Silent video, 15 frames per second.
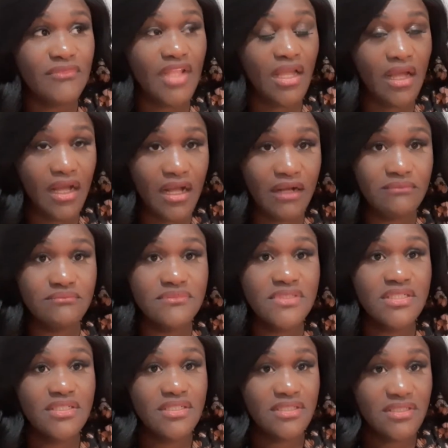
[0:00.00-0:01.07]

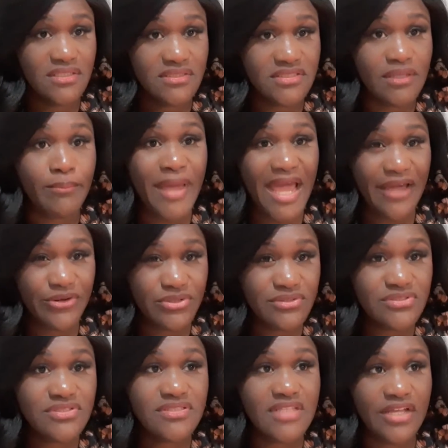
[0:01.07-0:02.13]
the
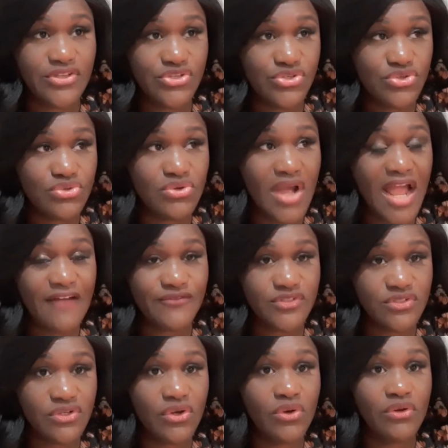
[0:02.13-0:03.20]
battles that you have
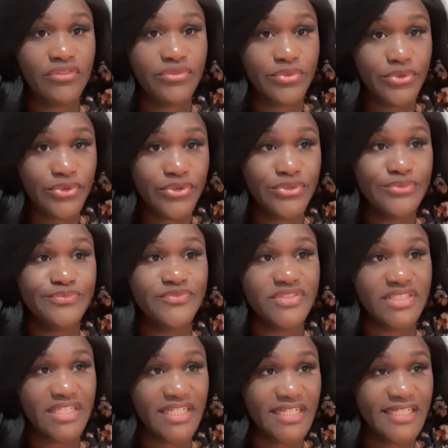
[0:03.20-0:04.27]
to go through,
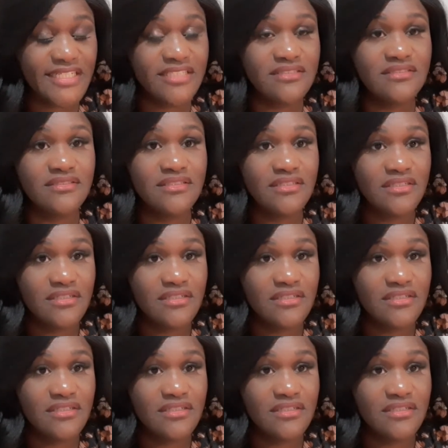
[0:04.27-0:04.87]
and